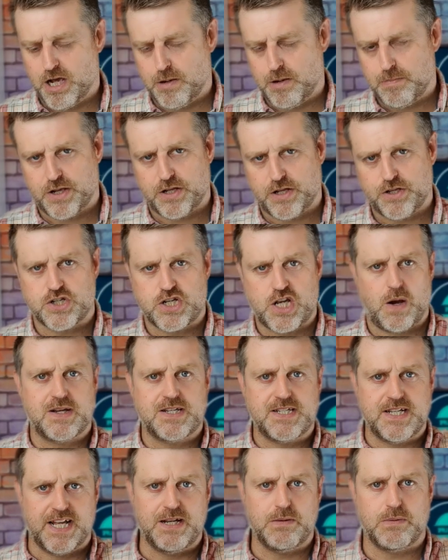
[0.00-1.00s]
You can just go at
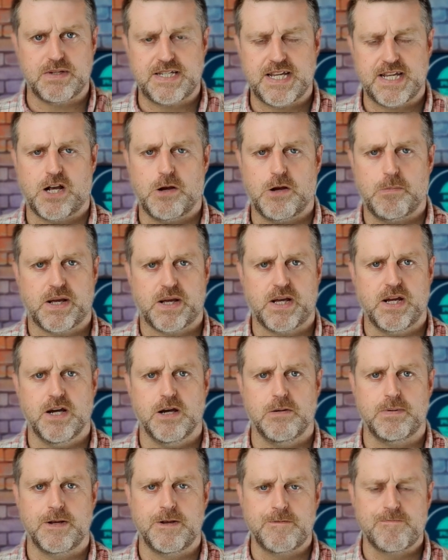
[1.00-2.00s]
it and it will take up a curb.
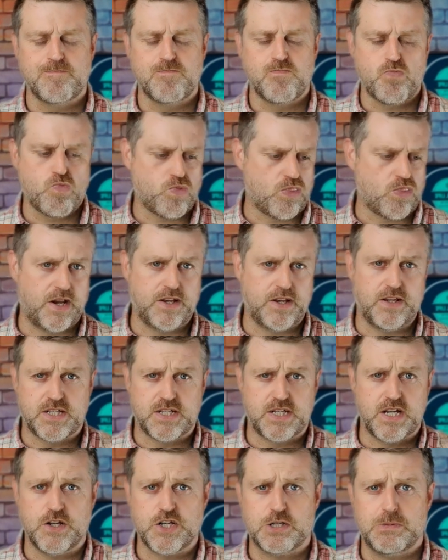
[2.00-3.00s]
And you'll see
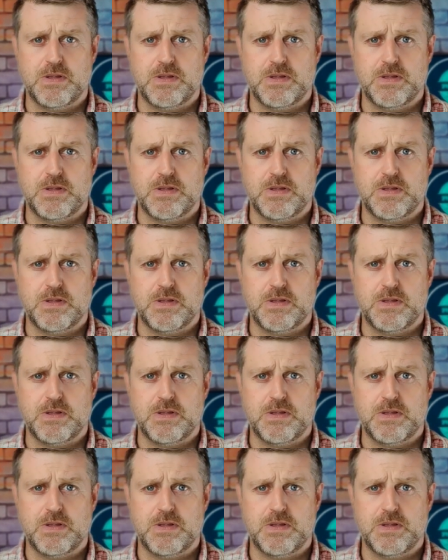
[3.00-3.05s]
on some of the